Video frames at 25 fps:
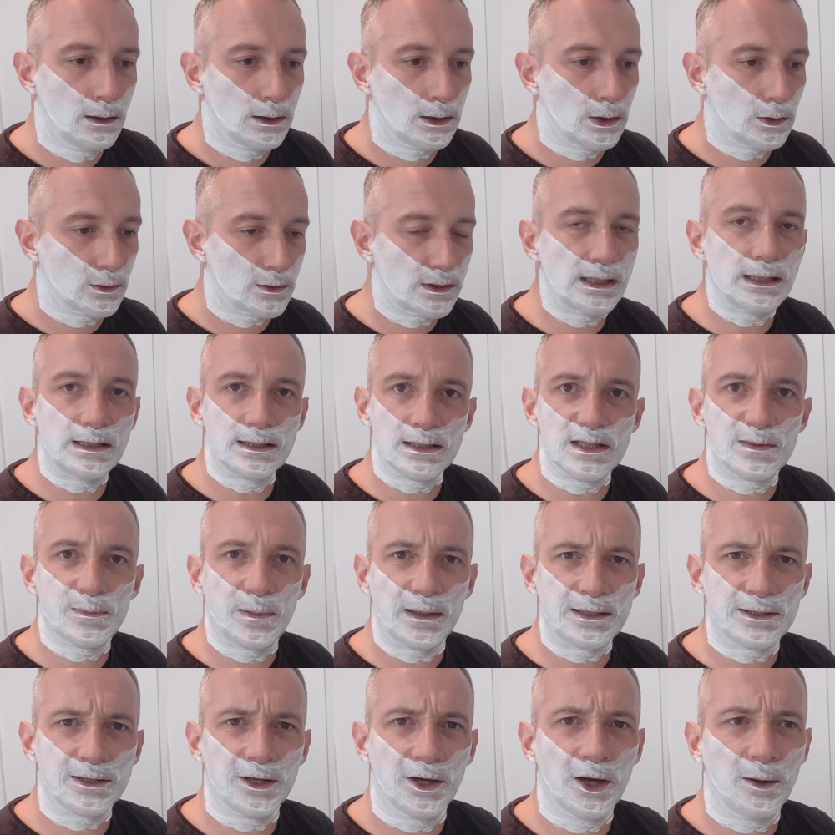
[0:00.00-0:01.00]
You'd need to
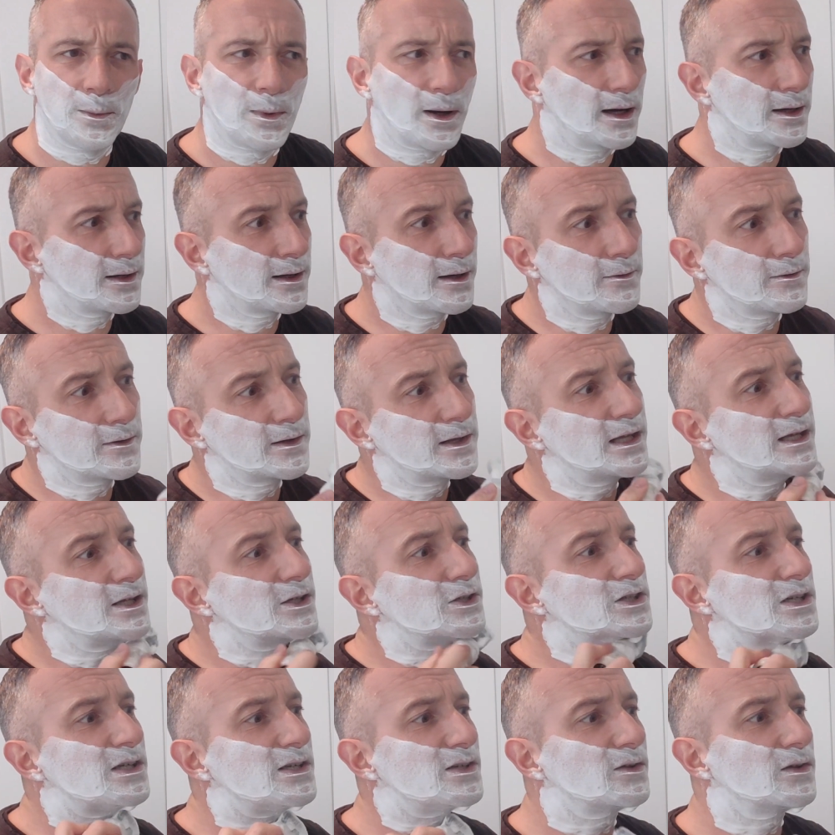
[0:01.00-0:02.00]
speak to her, but I don't
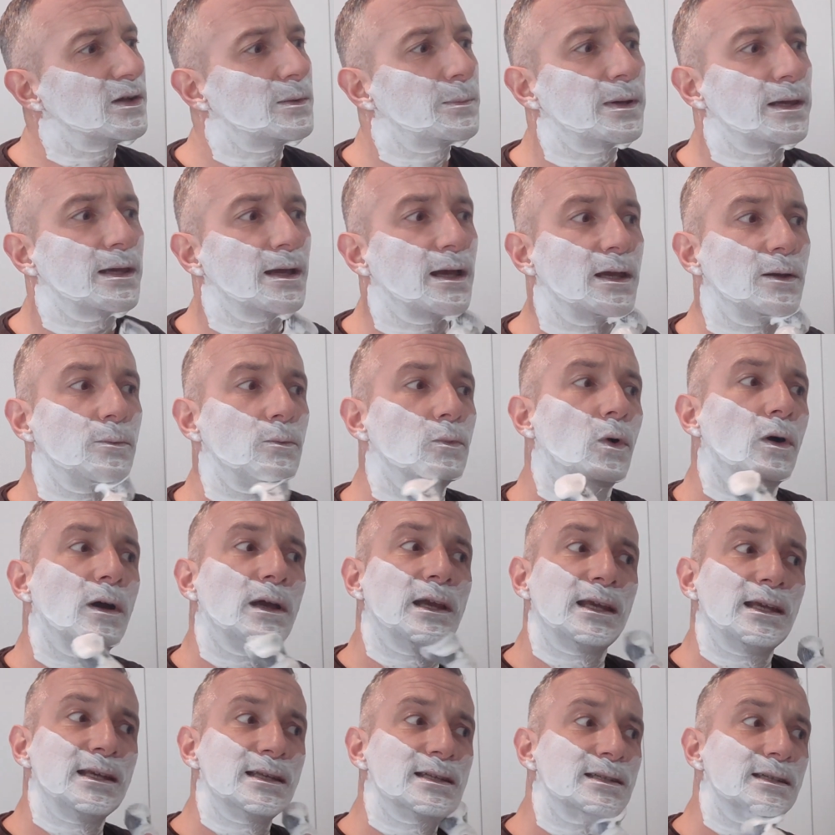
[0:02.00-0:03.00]
think she's on the
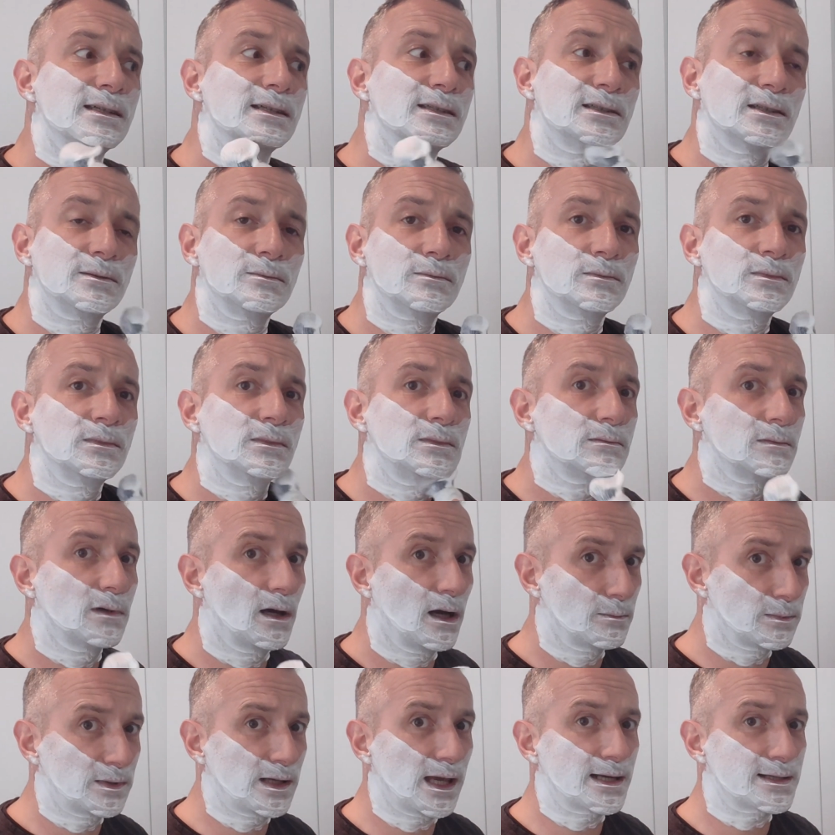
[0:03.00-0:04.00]
PAYE system.
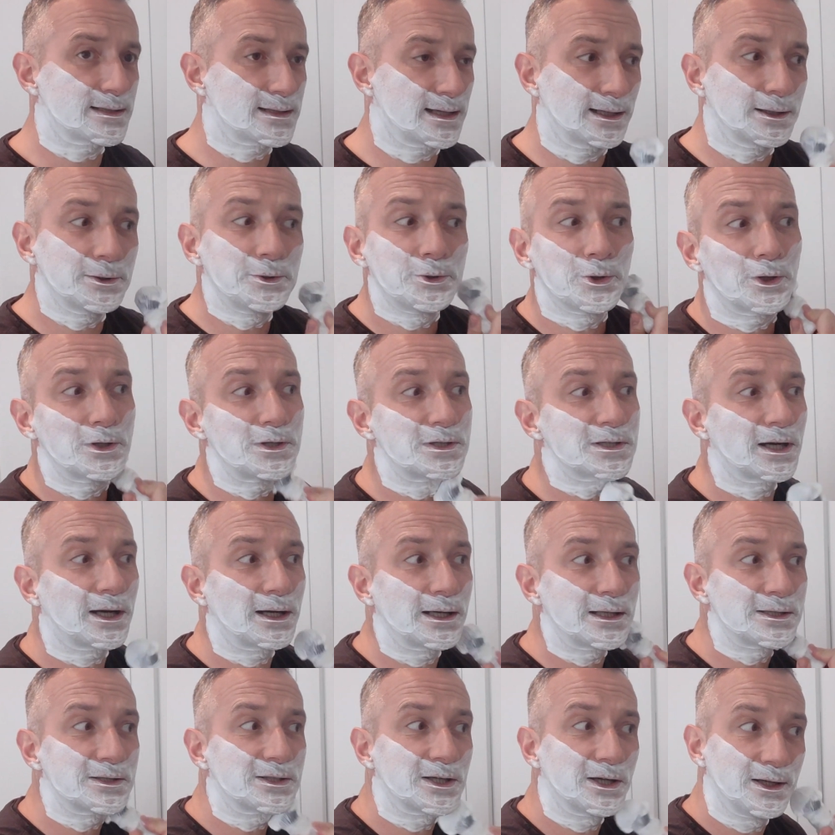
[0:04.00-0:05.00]
I'm guessing, not
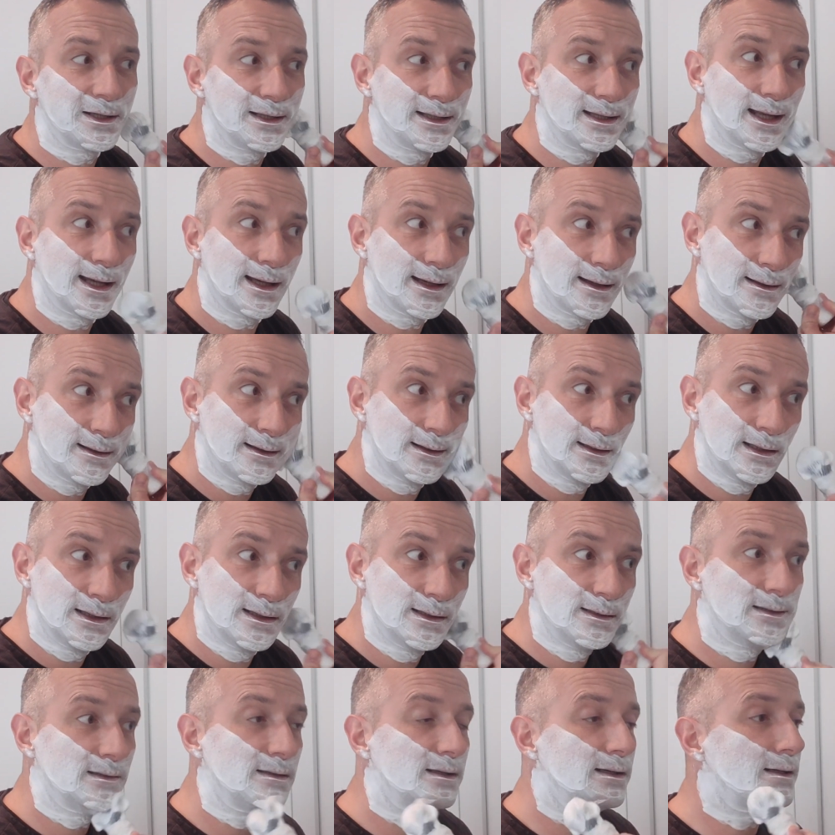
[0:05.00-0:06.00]
entirely certain there.
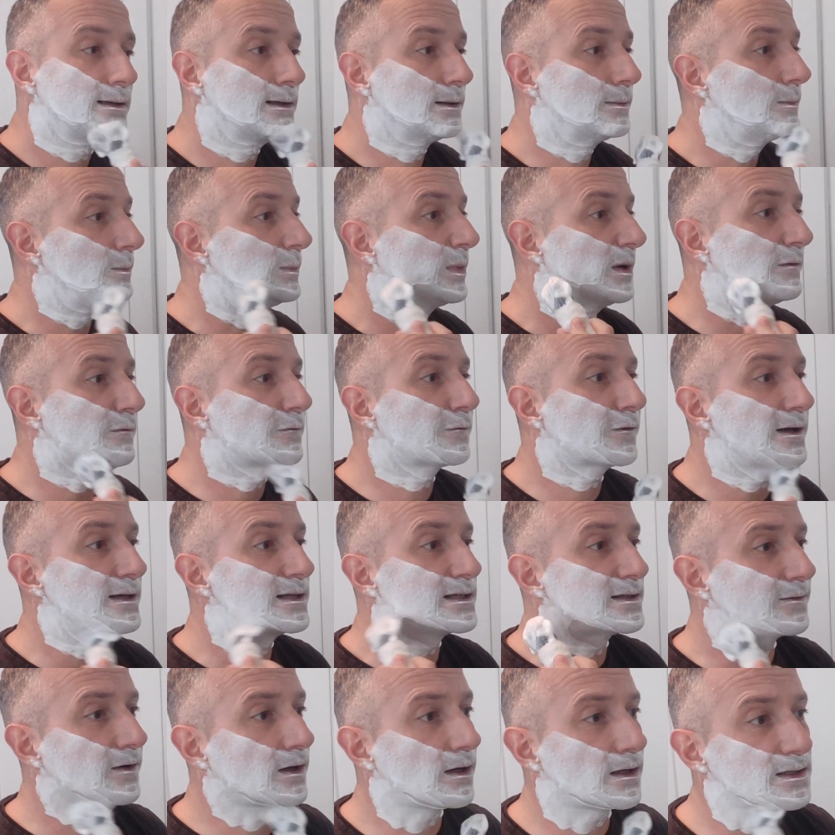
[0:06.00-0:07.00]
But
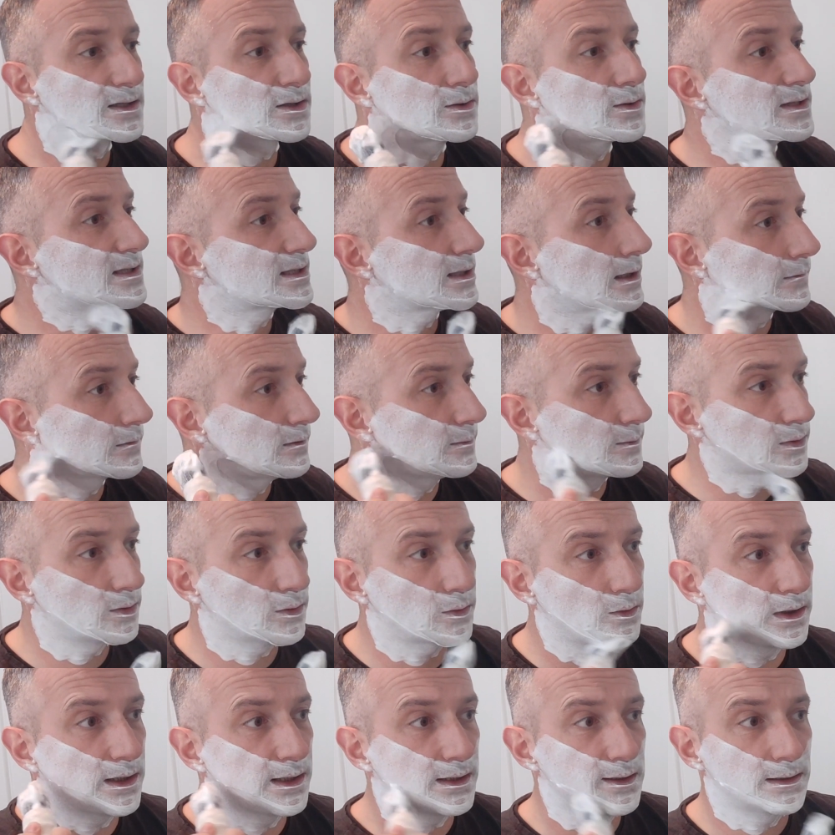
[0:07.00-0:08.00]
friends of ours who are
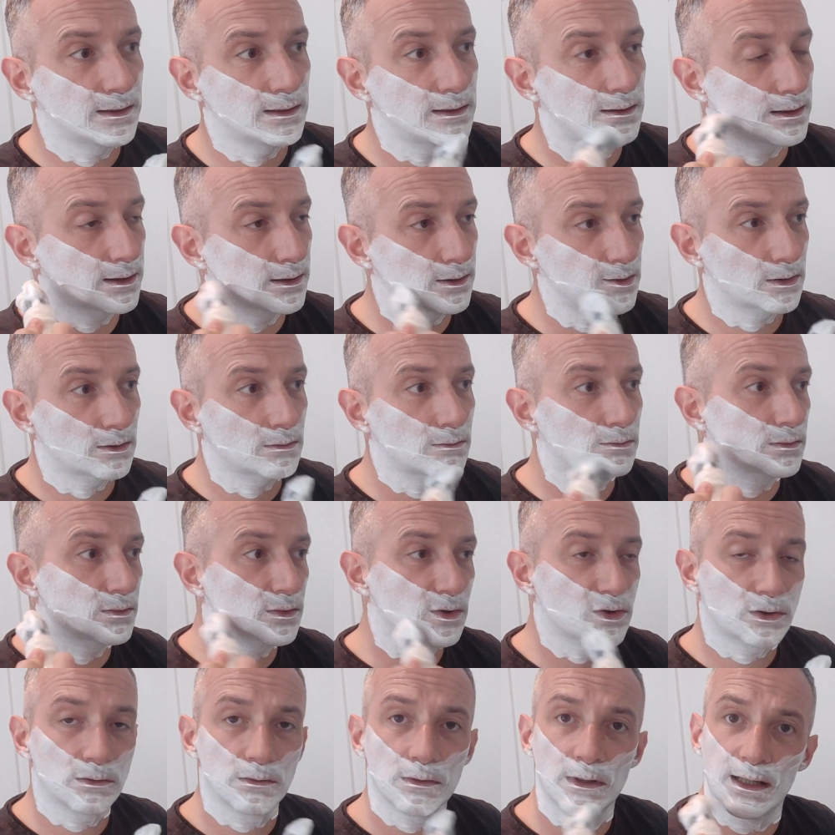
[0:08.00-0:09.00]
self-employed,
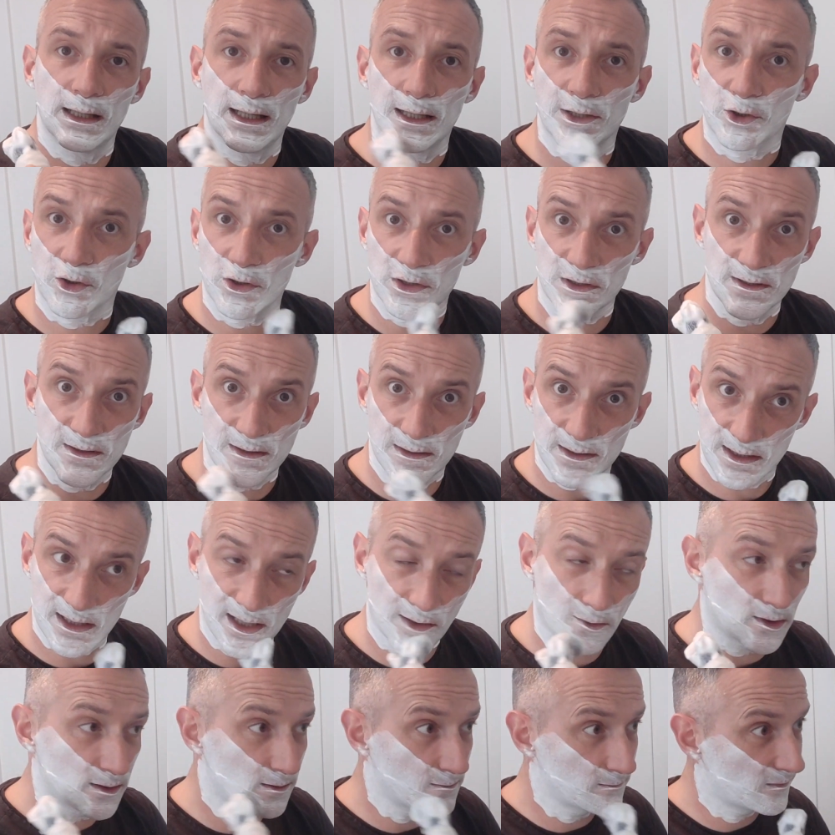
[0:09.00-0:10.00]
electricians and
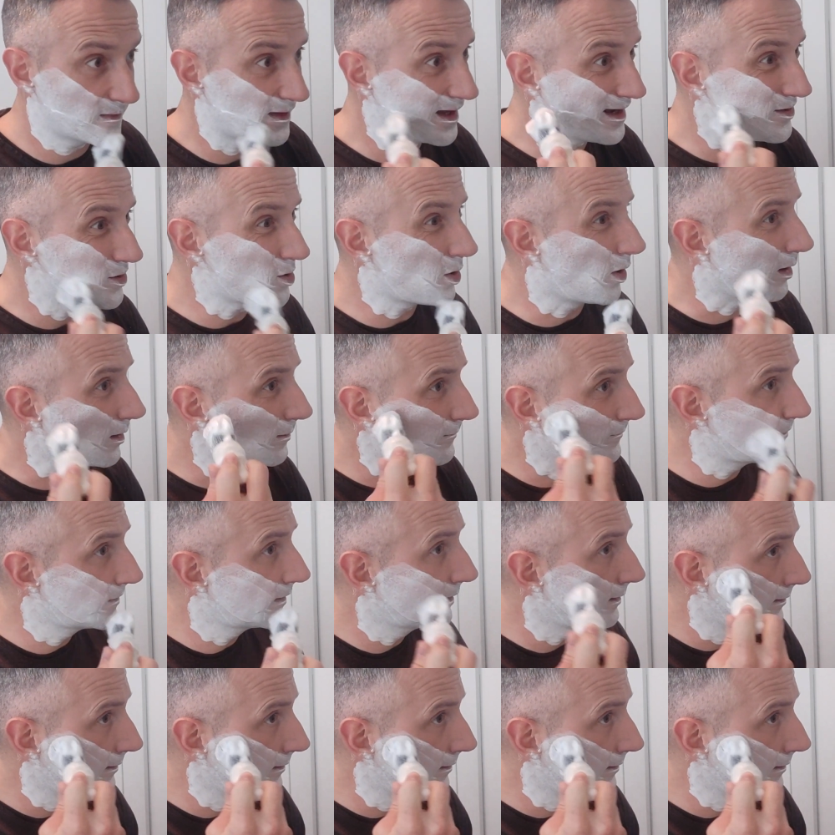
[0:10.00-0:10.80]
so on, they're not.